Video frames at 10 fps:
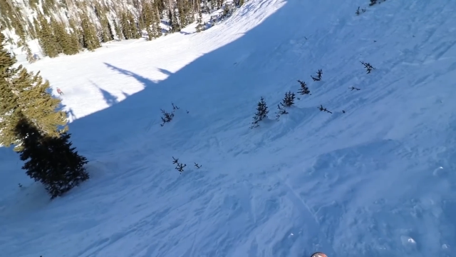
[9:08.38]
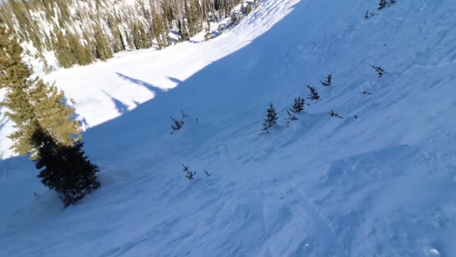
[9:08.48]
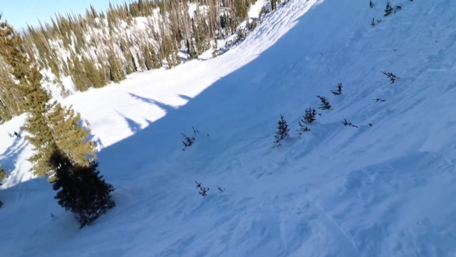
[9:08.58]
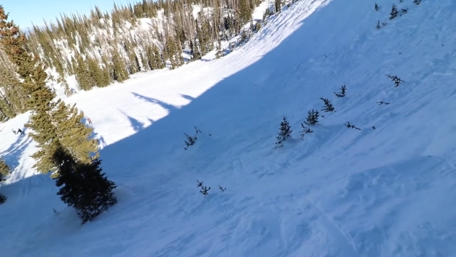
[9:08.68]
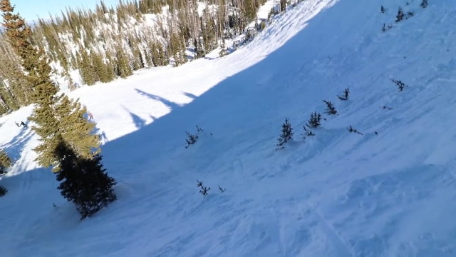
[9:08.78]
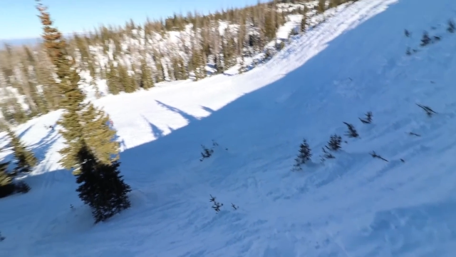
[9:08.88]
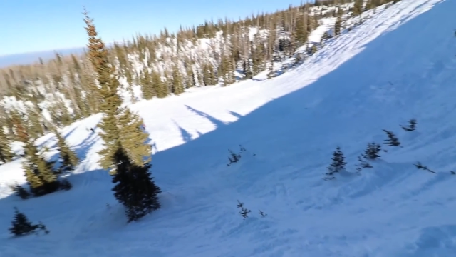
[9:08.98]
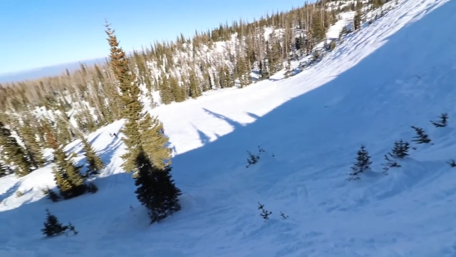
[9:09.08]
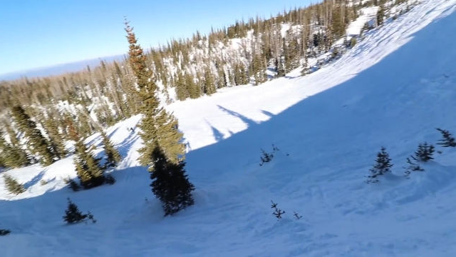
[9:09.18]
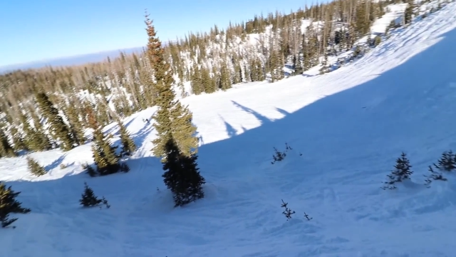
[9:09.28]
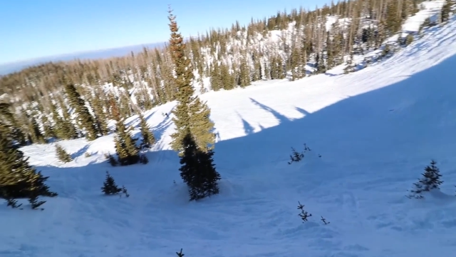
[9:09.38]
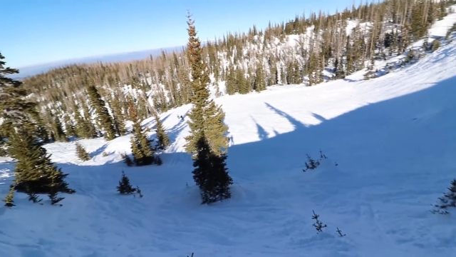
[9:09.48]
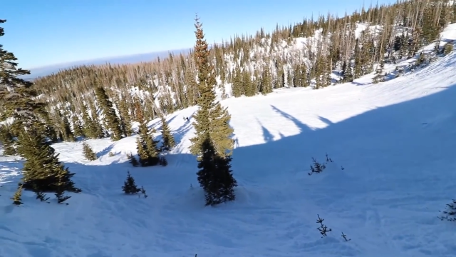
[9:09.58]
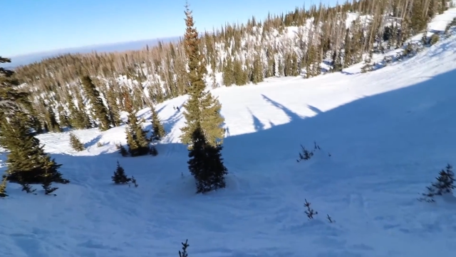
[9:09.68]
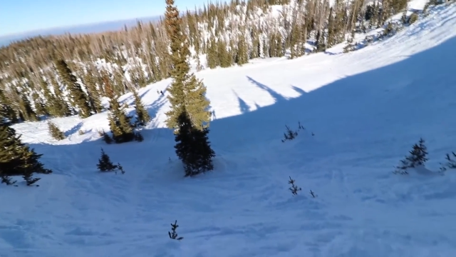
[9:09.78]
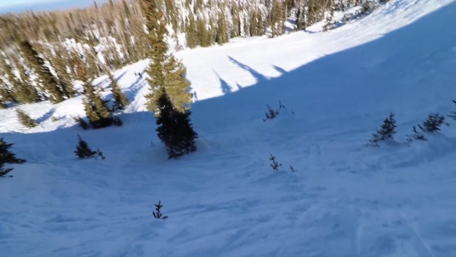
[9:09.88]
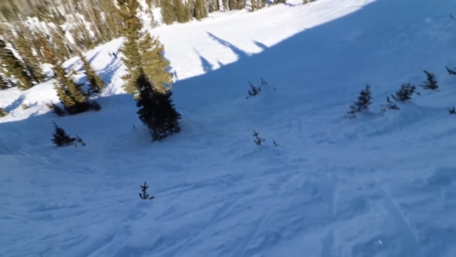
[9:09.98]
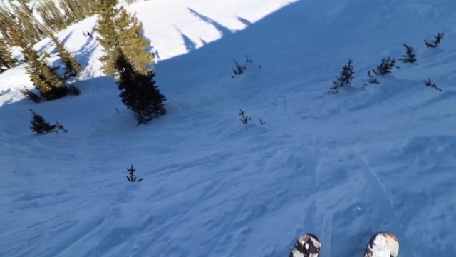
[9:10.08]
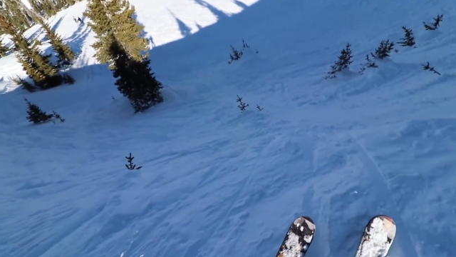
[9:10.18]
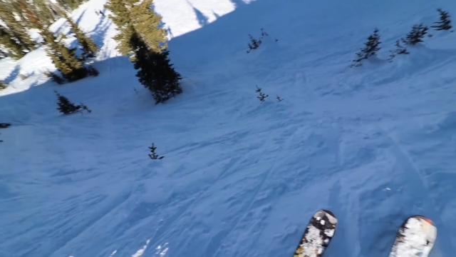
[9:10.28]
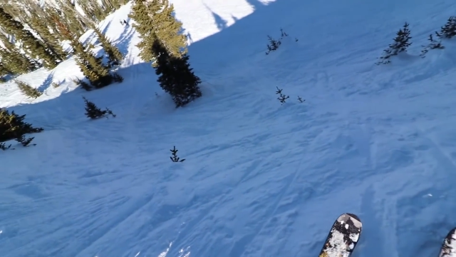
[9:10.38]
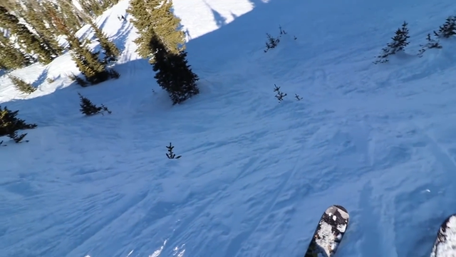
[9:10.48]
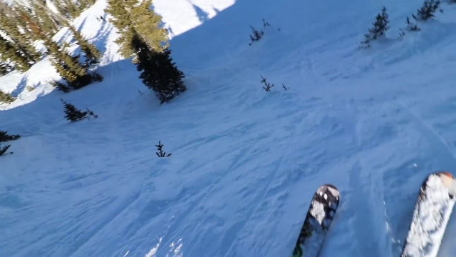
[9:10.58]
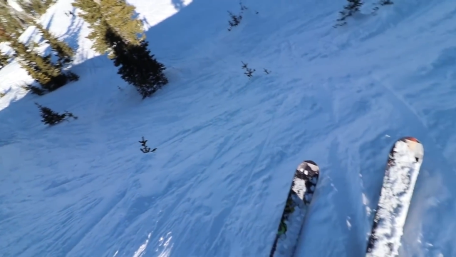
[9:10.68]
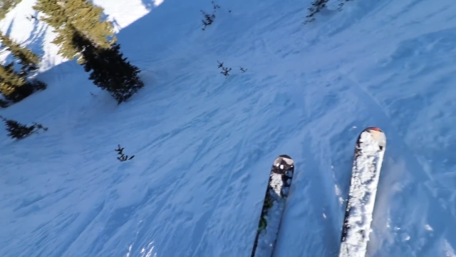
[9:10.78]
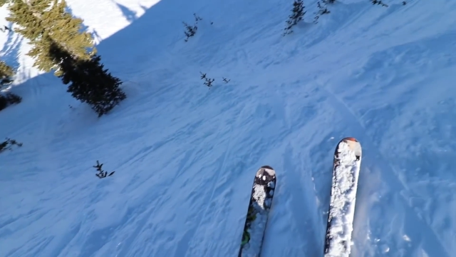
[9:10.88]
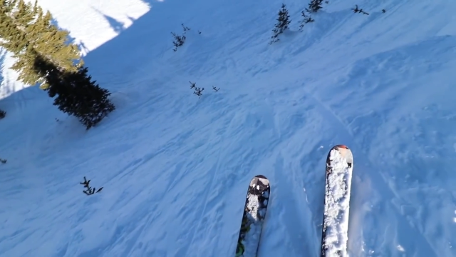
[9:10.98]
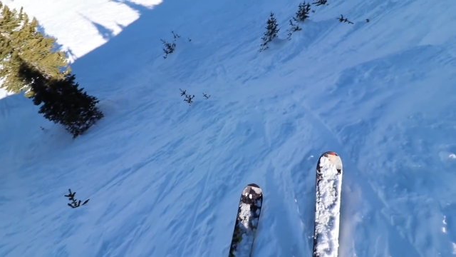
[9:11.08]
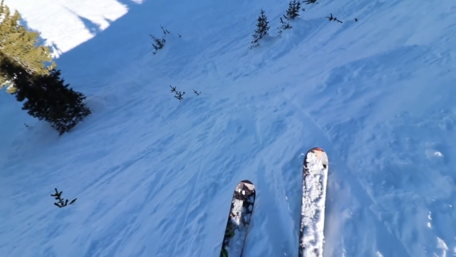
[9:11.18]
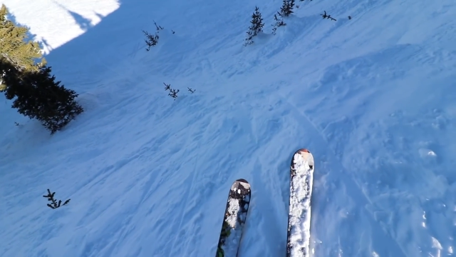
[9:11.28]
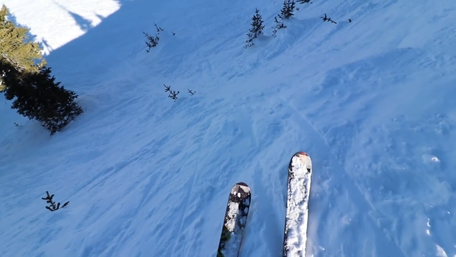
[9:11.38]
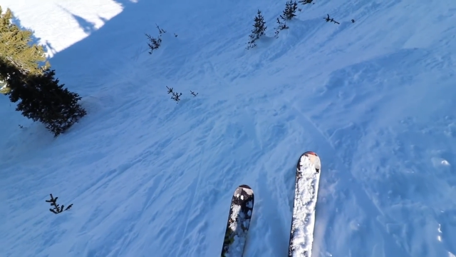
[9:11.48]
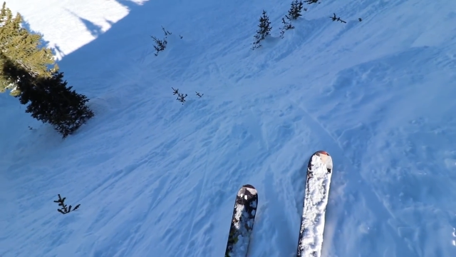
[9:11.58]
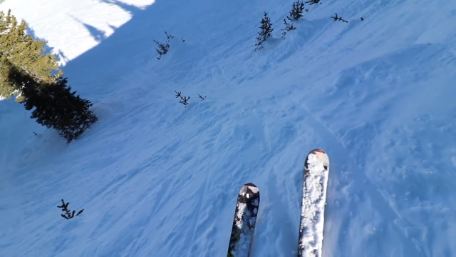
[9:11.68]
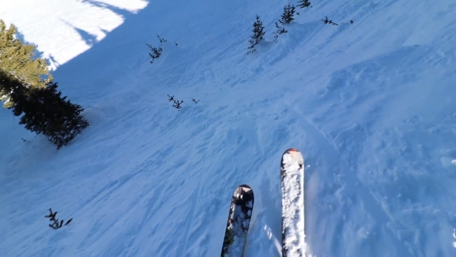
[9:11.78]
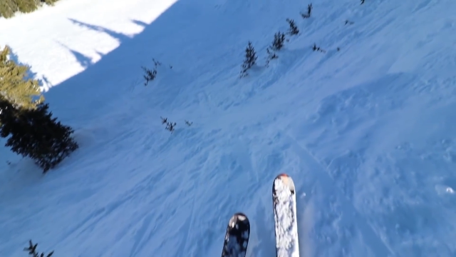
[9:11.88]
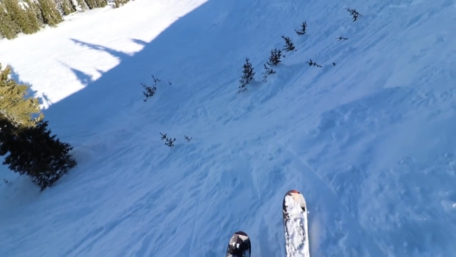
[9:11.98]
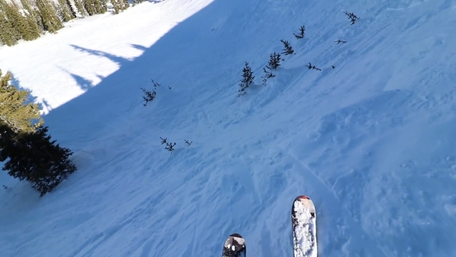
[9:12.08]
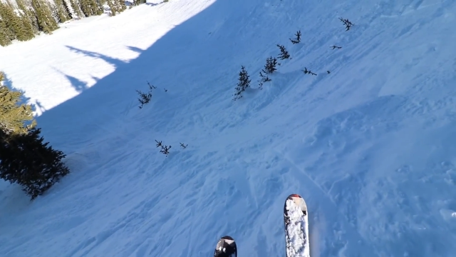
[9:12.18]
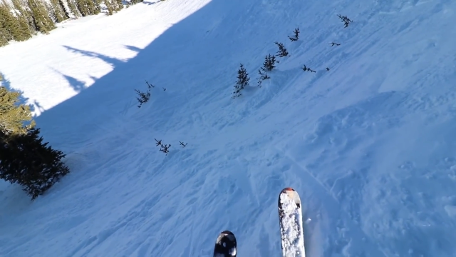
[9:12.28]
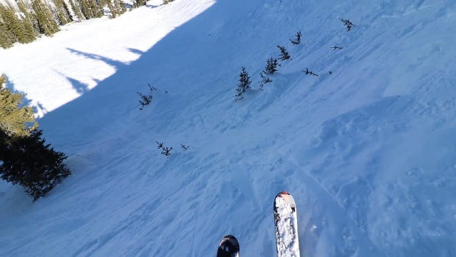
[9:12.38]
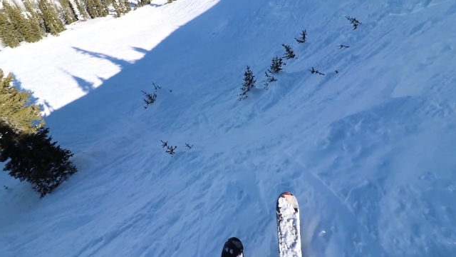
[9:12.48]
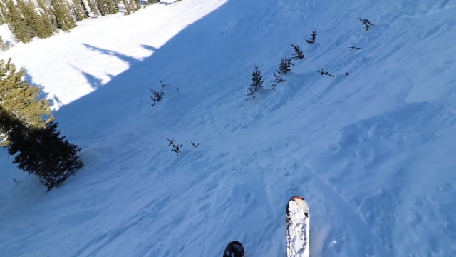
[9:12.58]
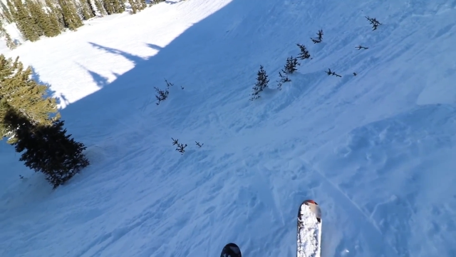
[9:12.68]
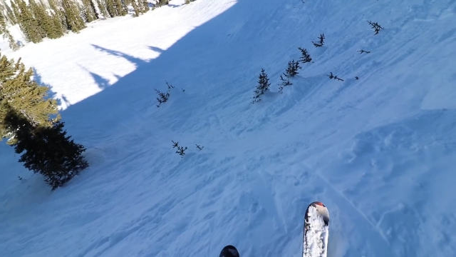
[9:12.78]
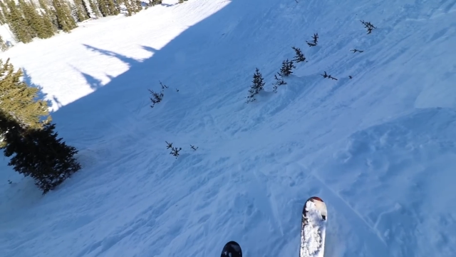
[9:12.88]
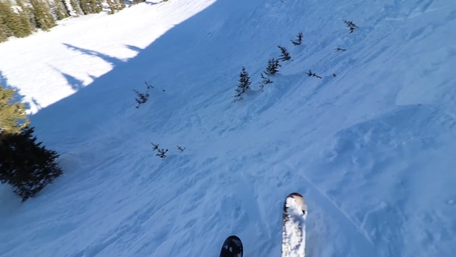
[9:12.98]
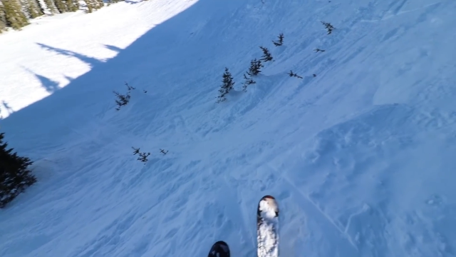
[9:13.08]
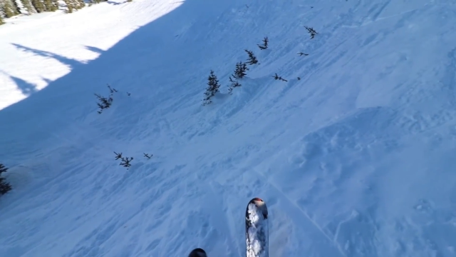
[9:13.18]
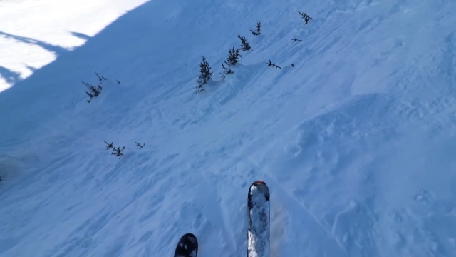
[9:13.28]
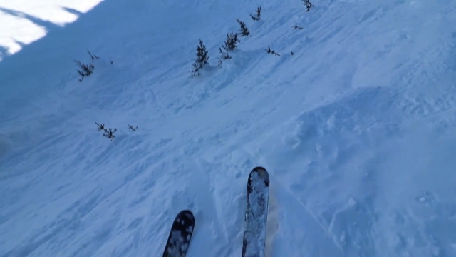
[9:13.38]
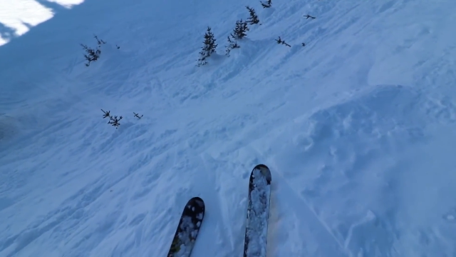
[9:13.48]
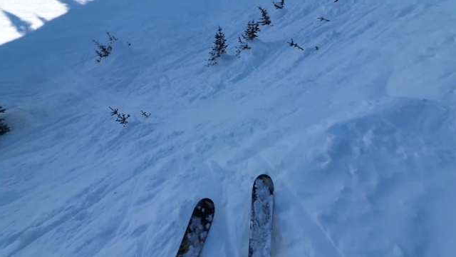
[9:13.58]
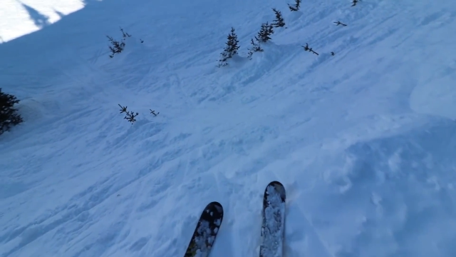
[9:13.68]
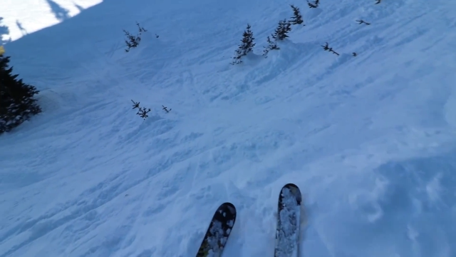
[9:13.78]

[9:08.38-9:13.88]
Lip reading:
No face is visible, so there are no lips to read.